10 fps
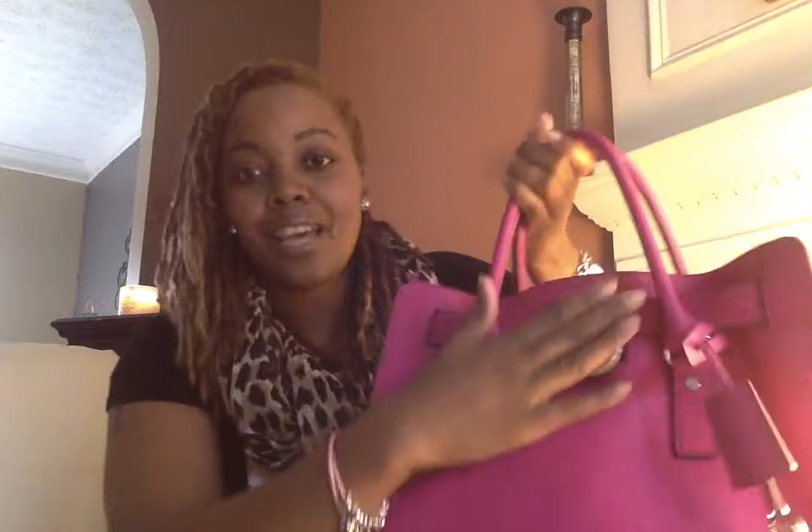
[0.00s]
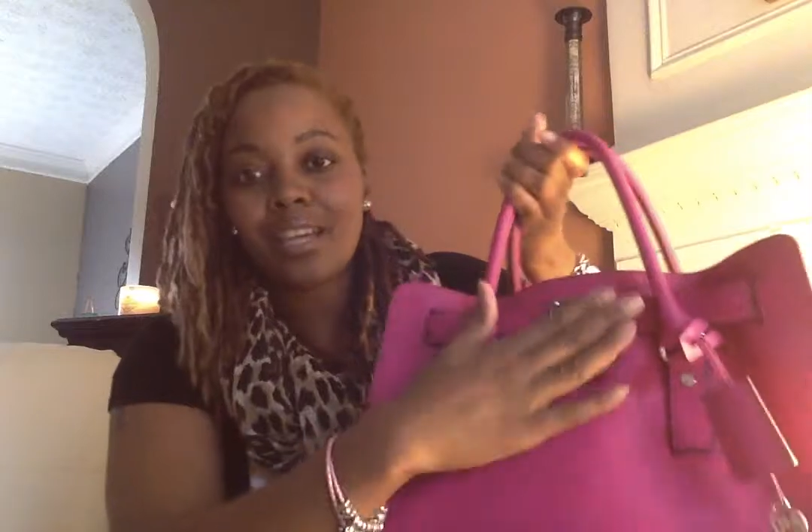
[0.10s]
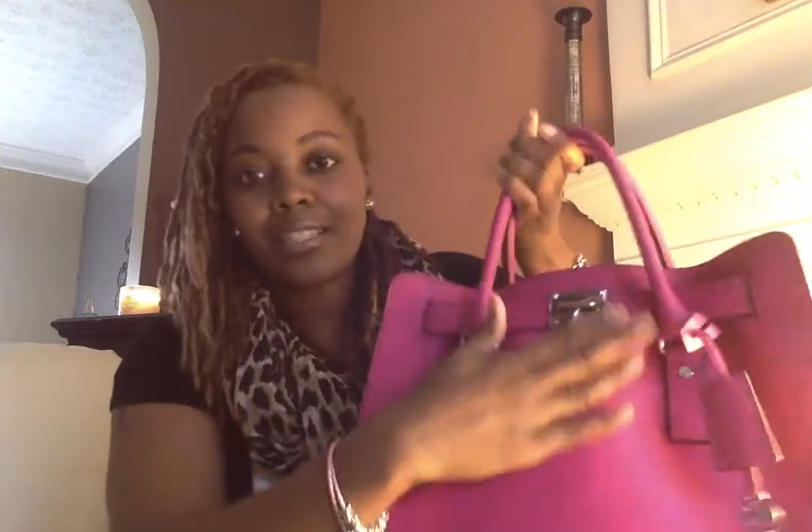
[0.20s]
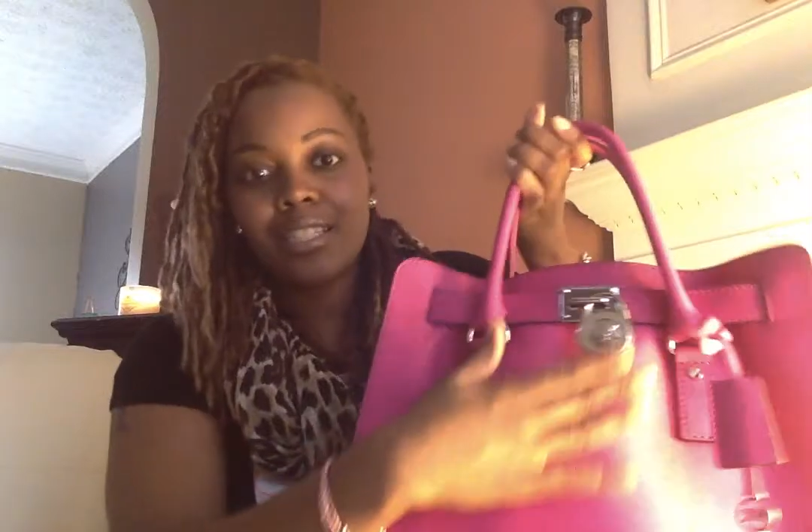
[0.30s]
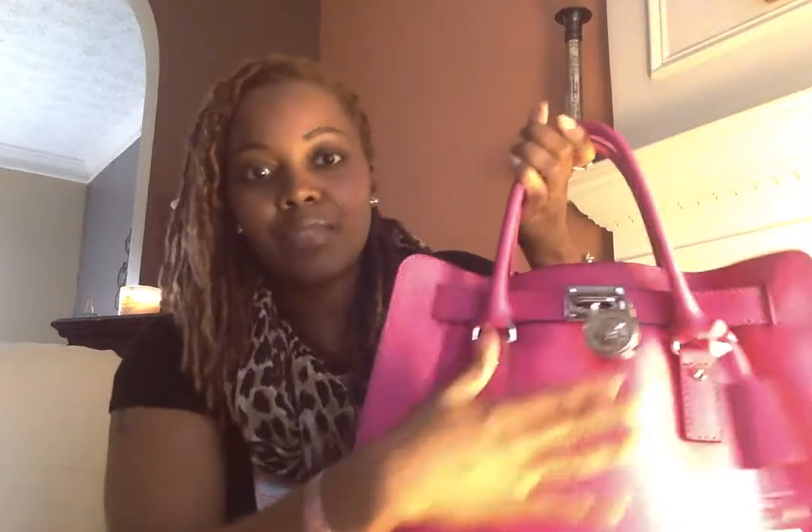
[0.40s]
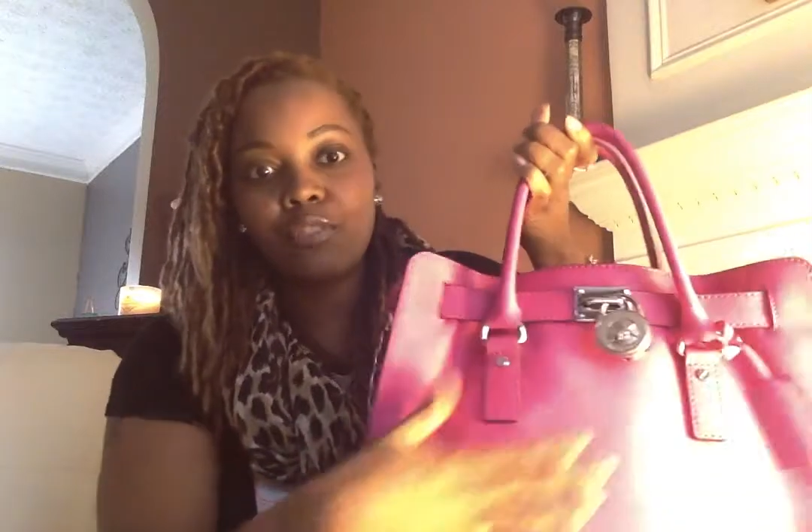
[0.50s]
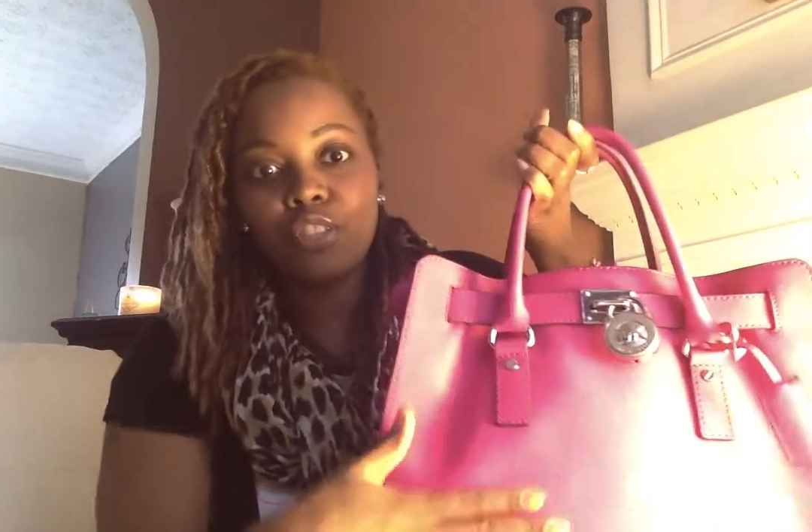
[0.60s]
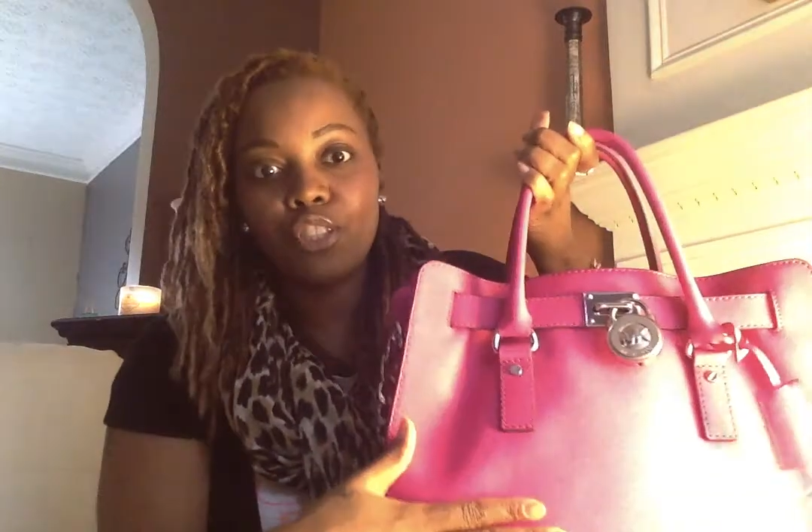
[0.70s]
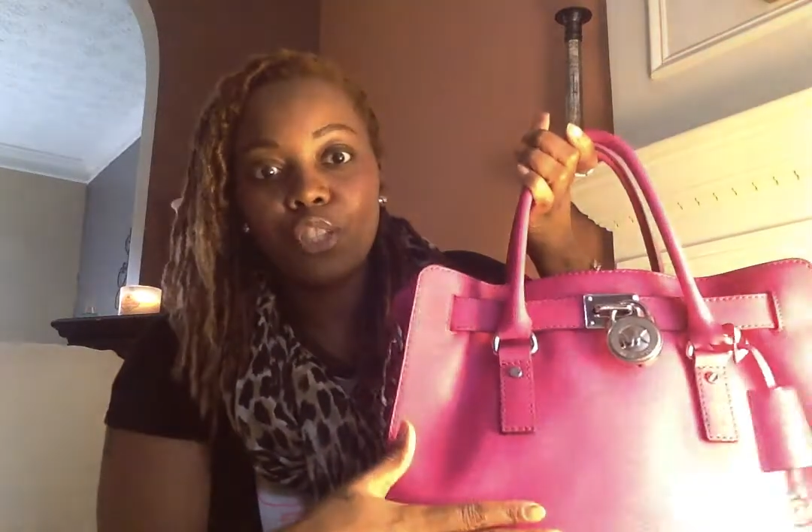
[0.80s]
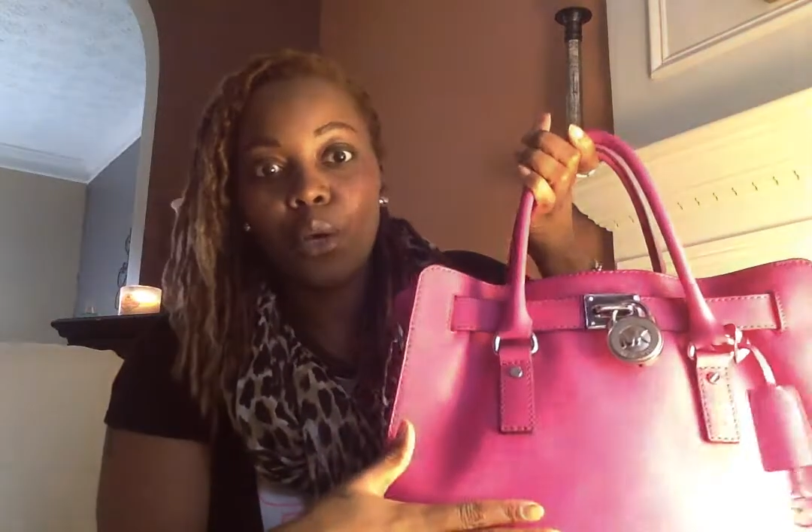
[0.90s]
not just for
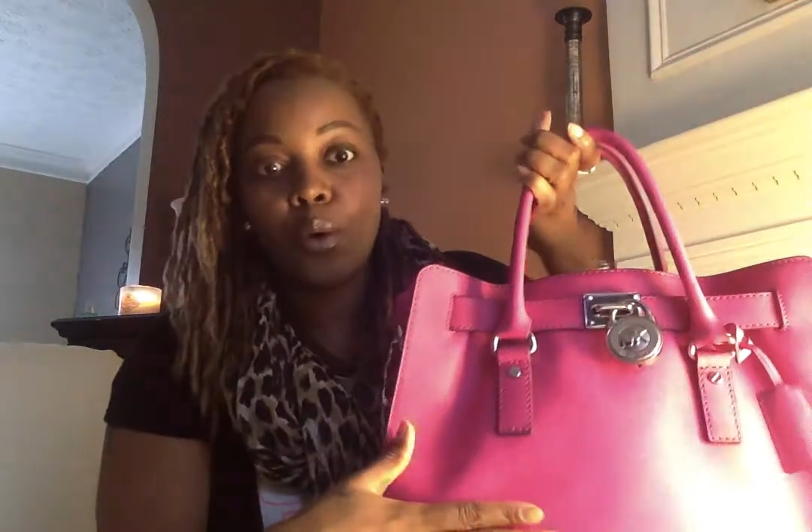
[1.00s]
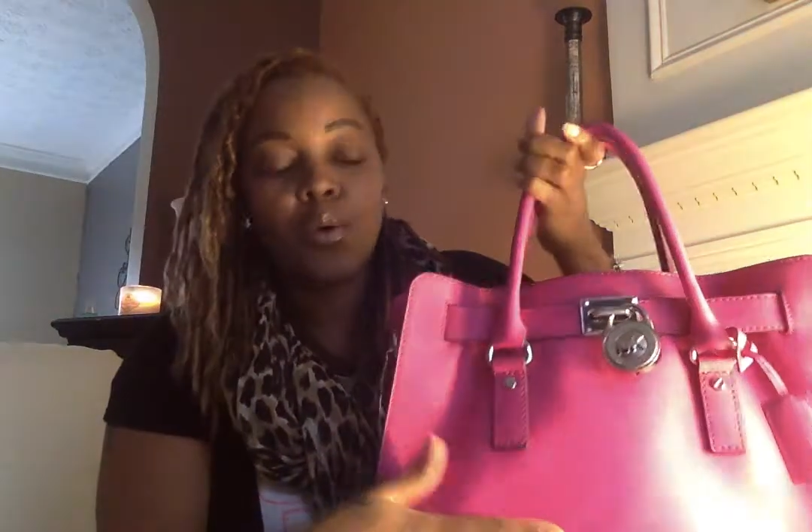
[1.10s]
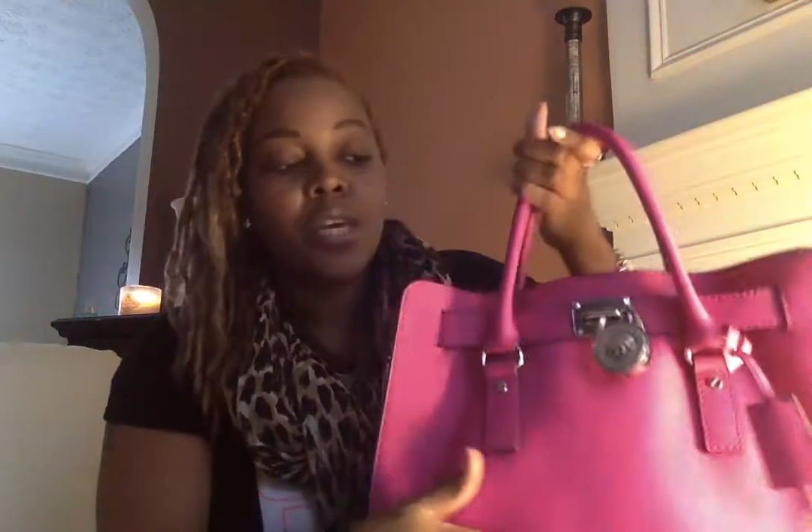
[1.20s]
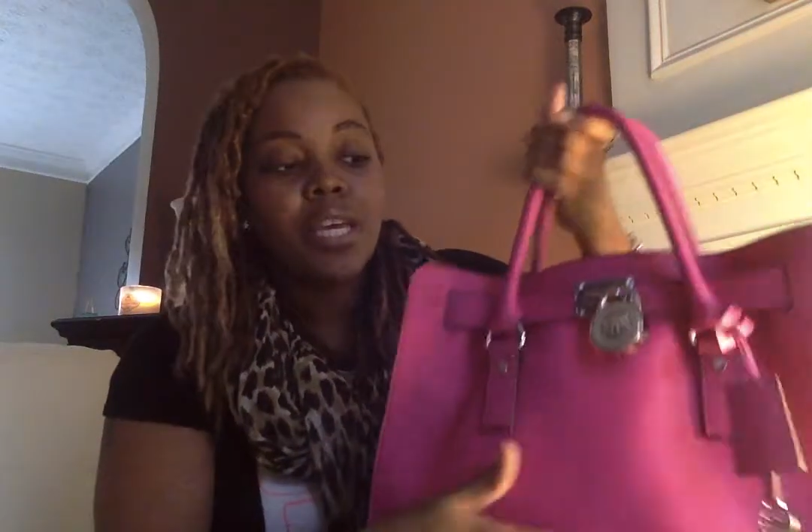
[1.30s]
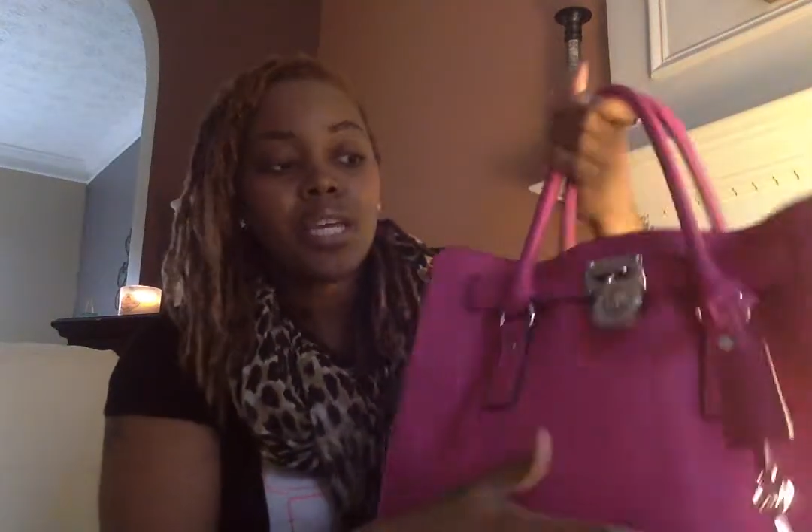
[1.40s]
show.